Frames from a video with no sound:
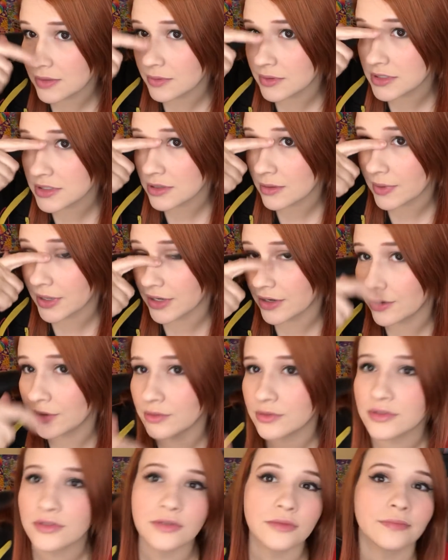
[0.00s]
what's on my
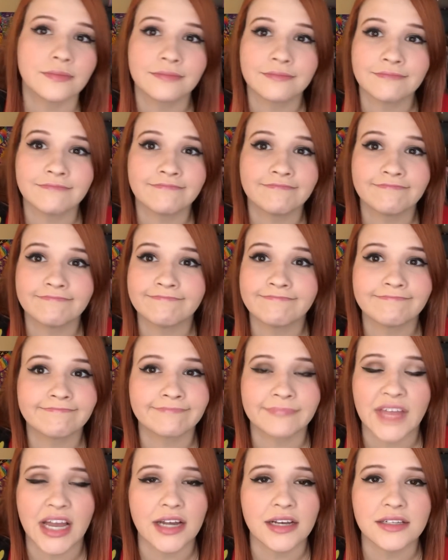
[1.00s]
nose?
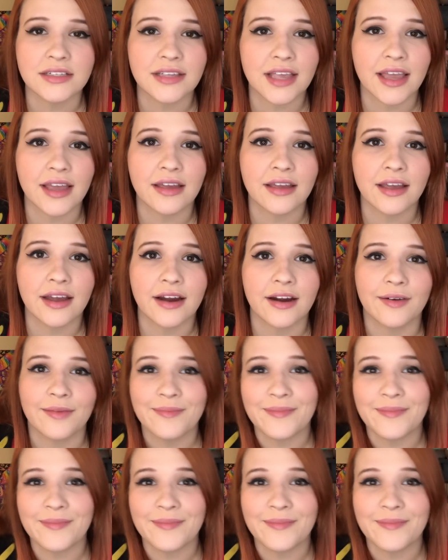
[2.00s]
I just can't care.